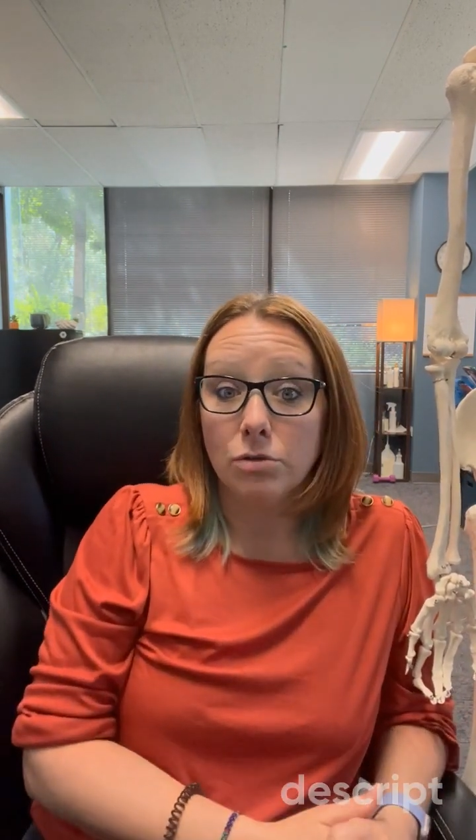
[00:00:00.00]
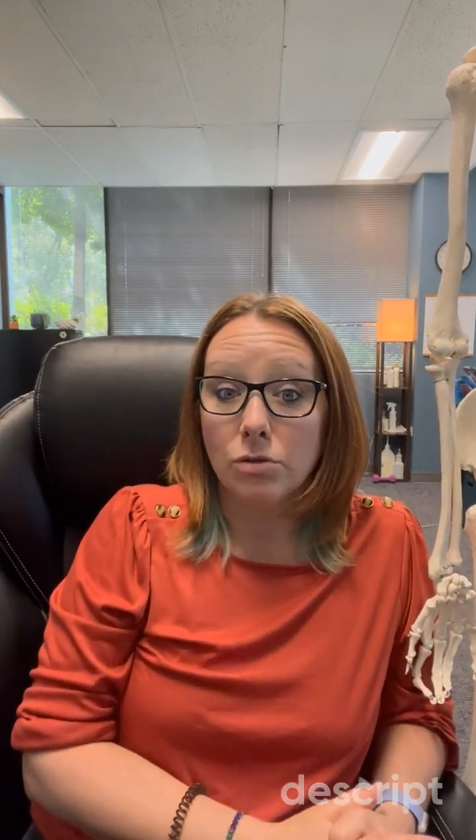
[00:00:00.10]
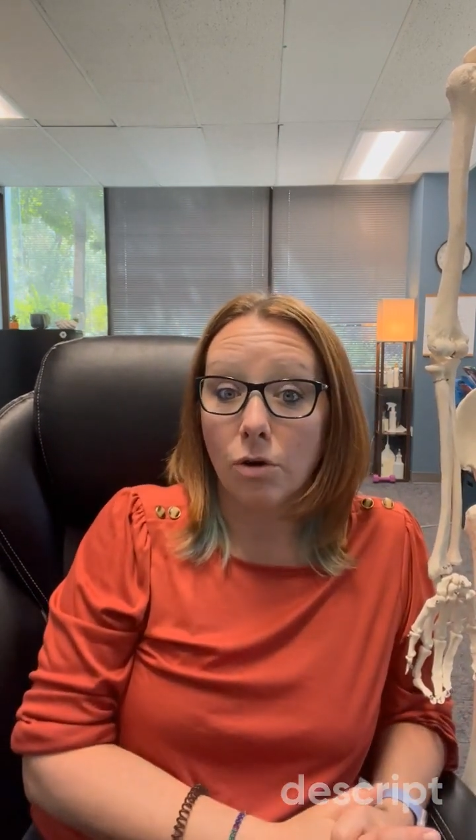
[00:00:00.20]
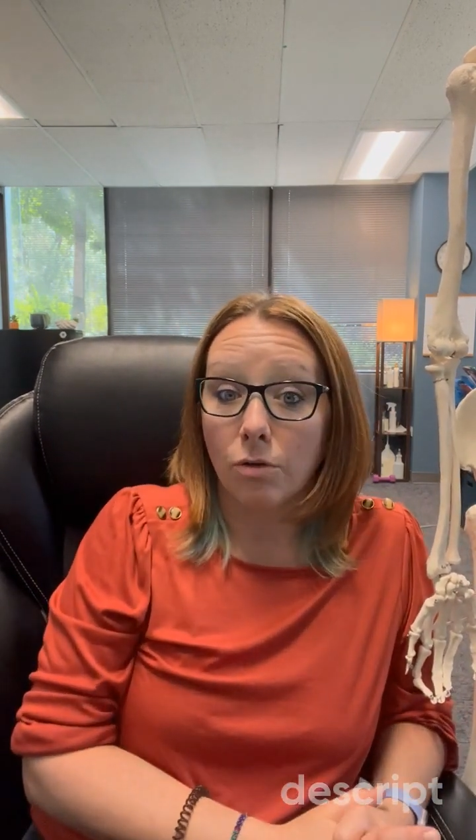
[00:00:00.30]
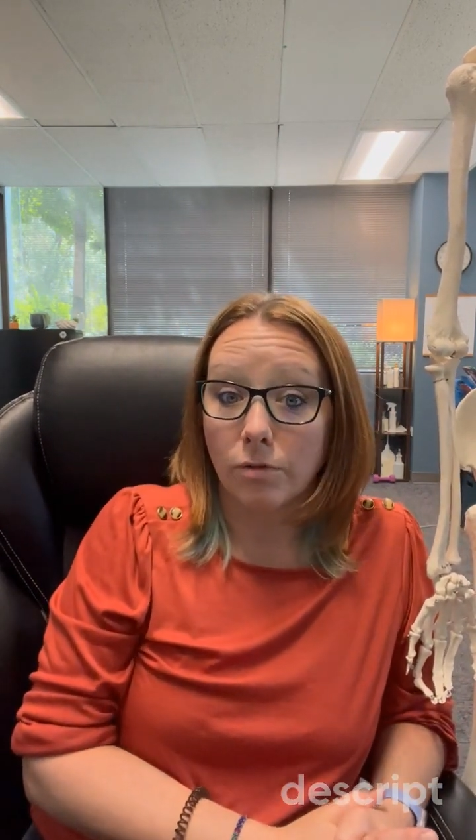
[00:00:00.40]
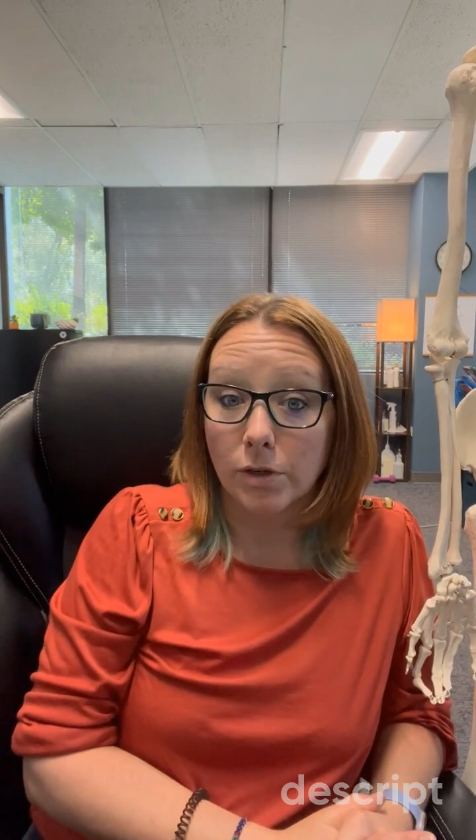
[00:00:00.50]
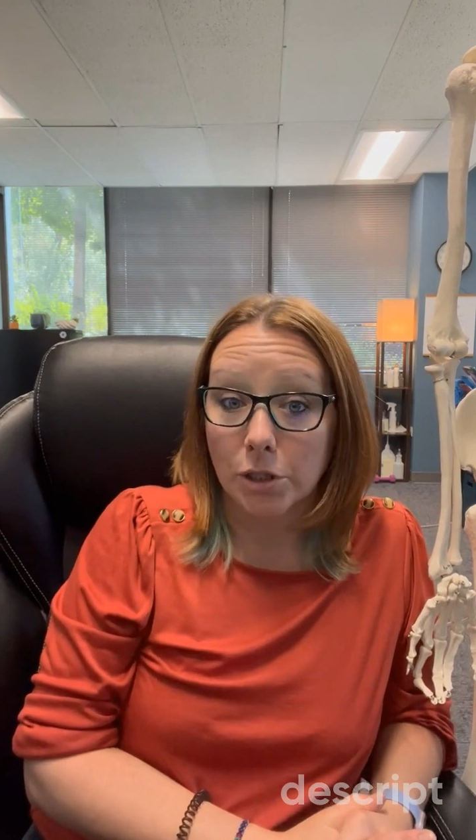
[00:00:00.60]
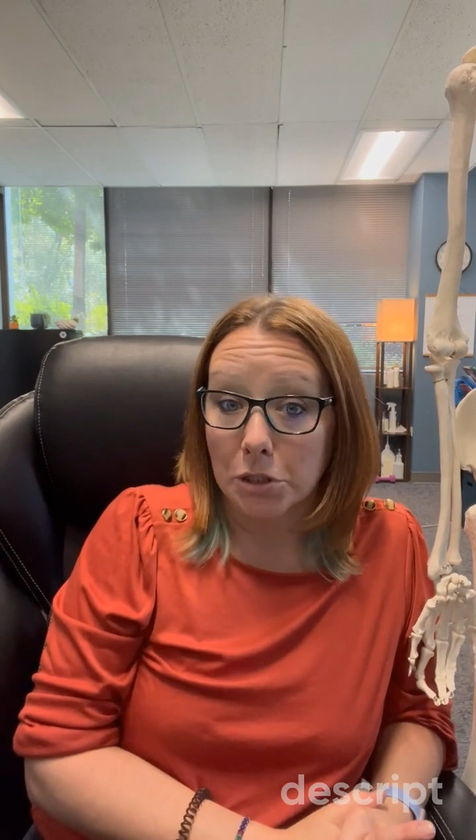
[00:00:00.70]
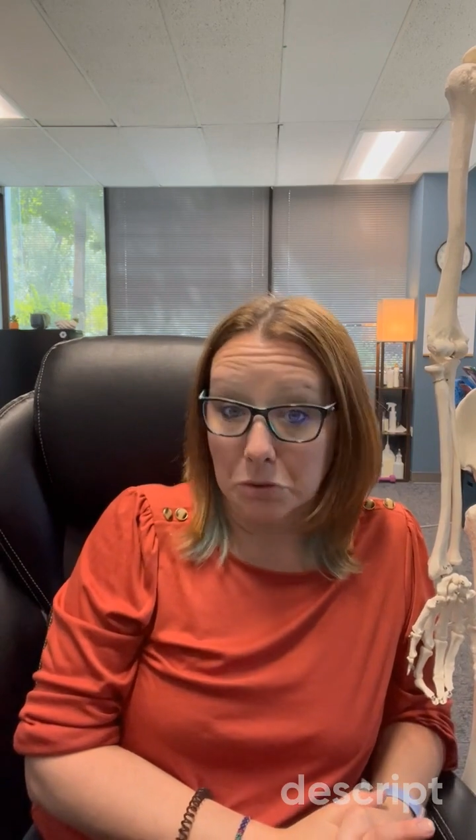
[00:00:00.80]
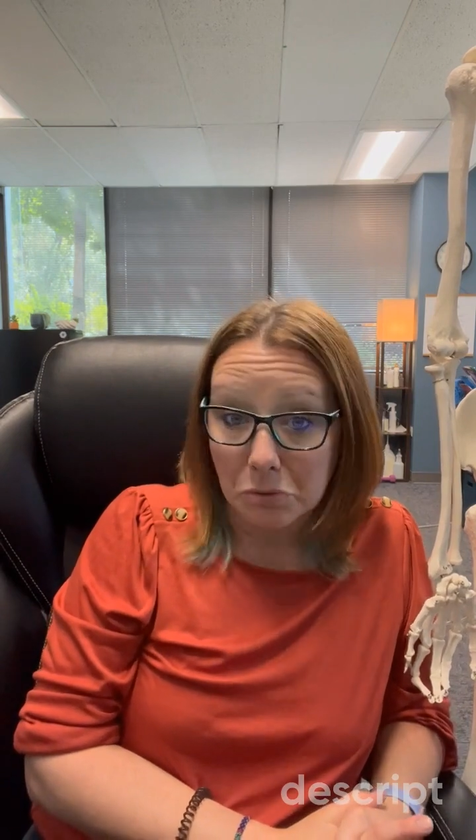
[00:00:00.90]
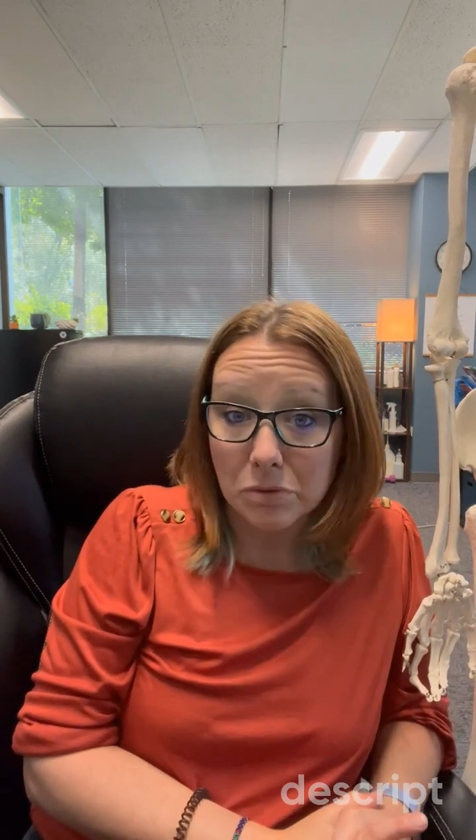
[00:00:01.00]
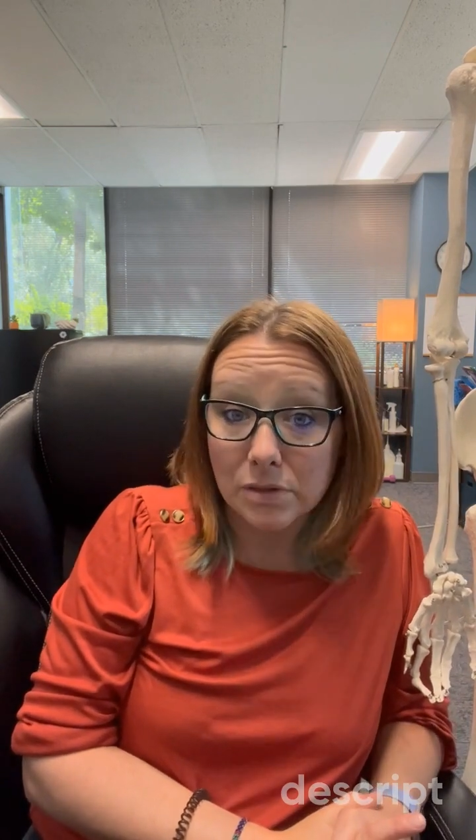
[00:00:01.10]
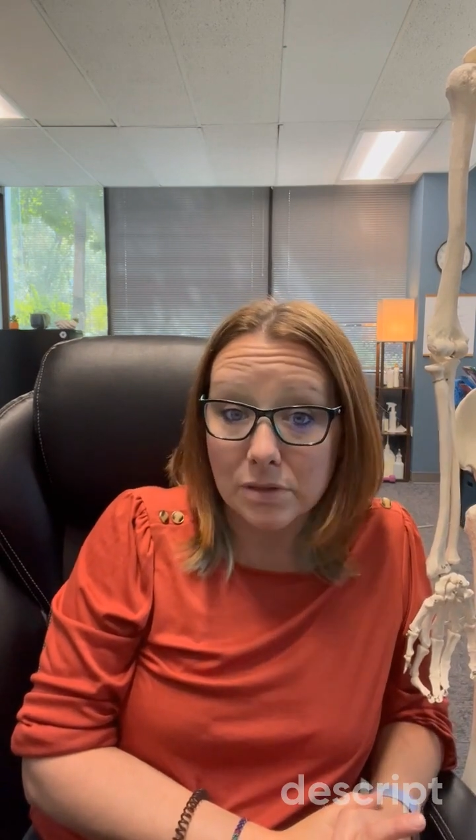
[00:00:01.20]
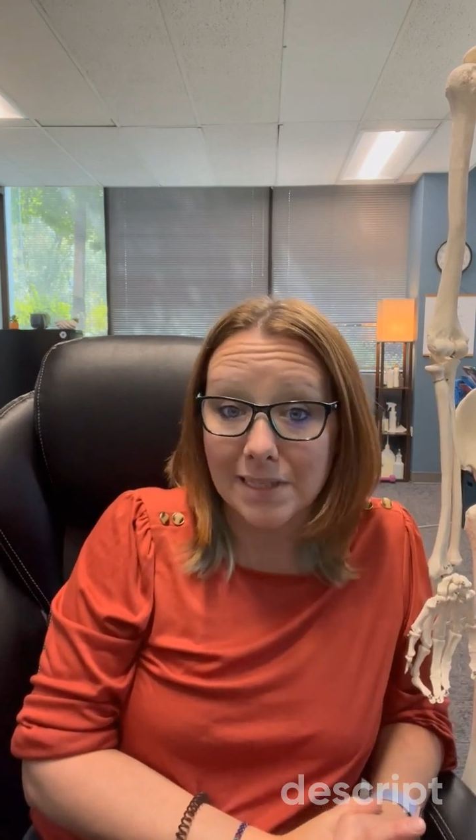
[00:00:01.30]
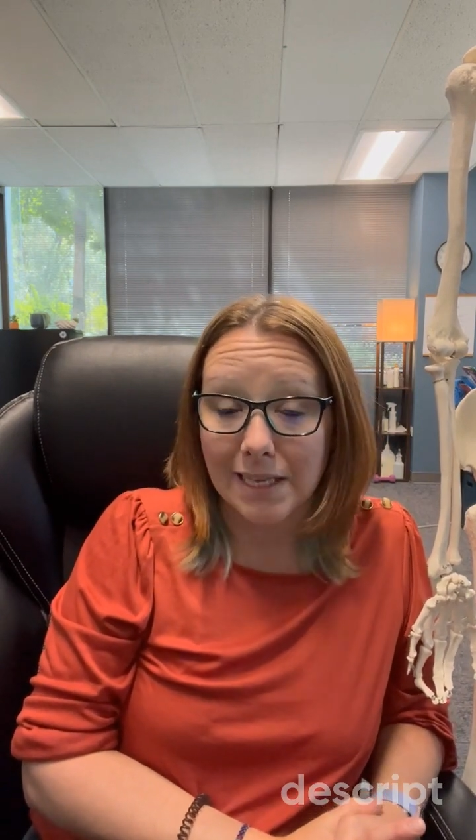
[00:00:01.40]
to overuse.